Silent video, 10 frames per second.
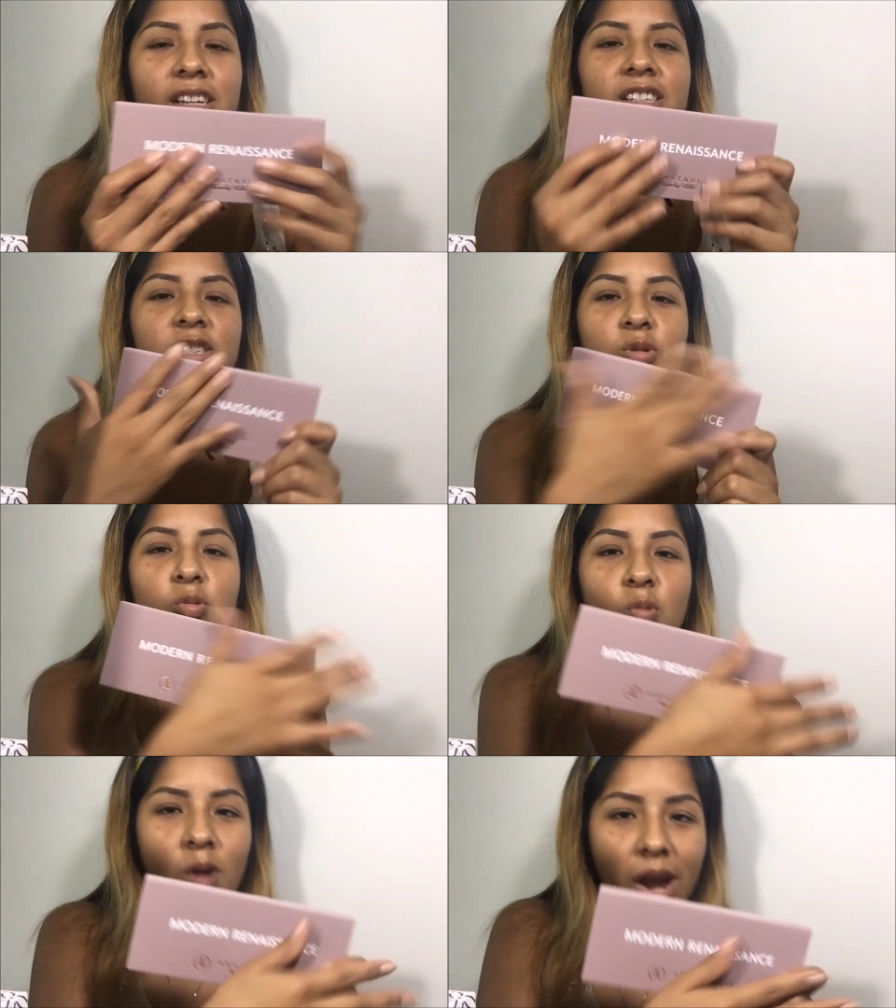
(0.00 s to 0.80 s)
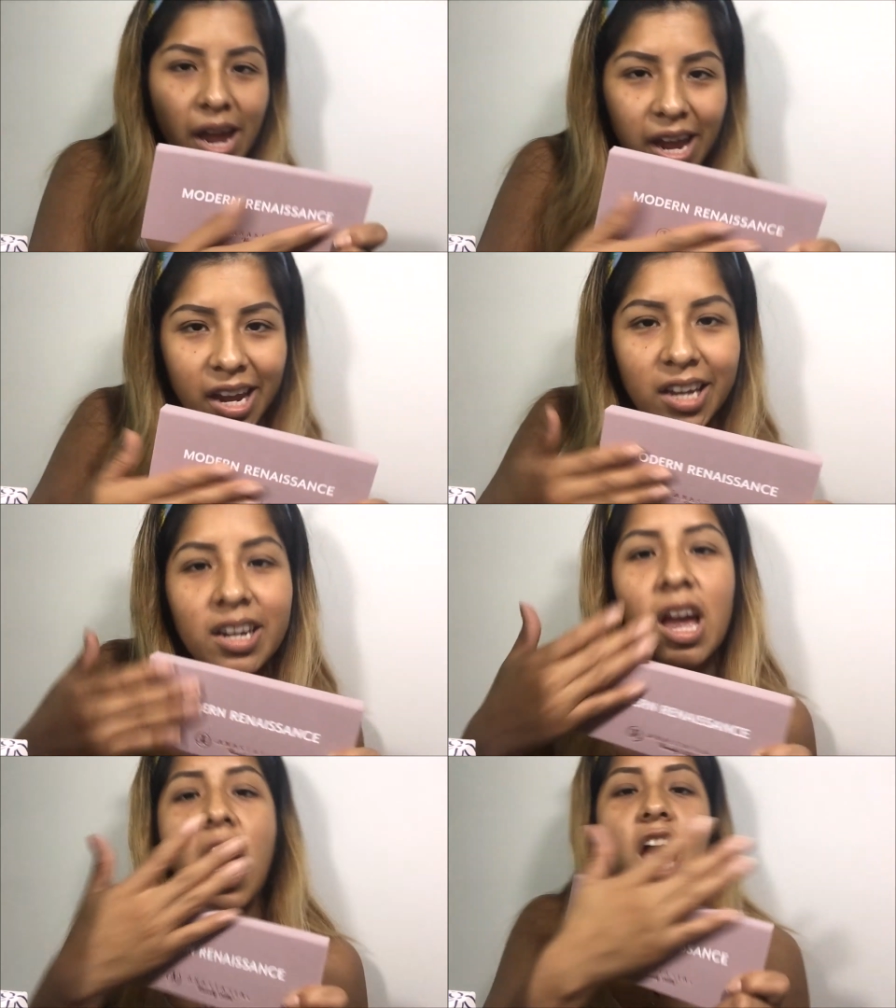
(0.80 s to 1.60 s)
a suede
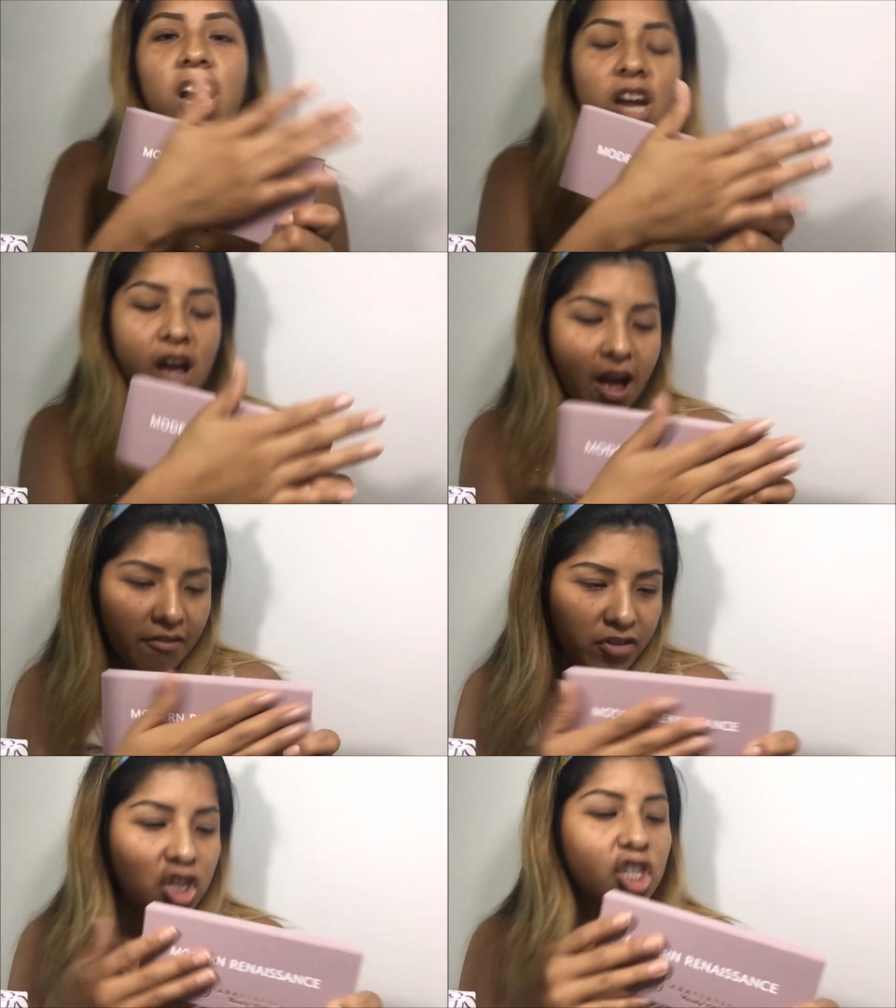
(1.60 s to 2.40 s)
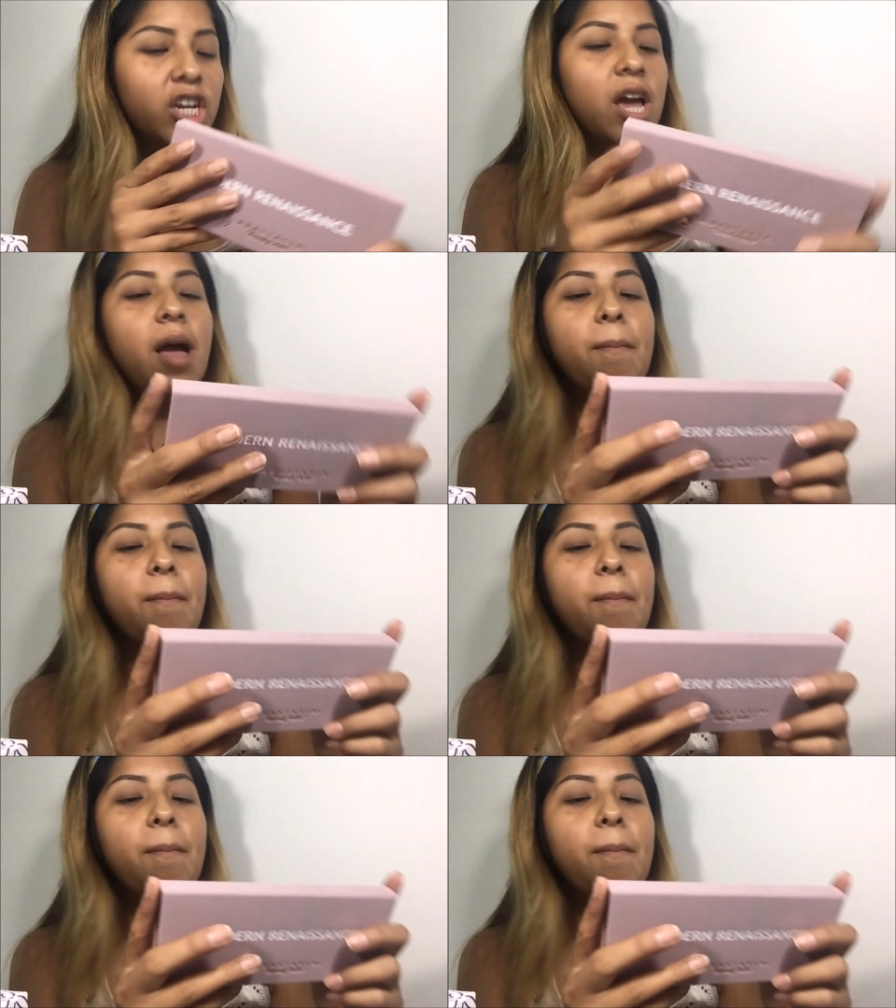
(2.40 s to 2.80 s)
covered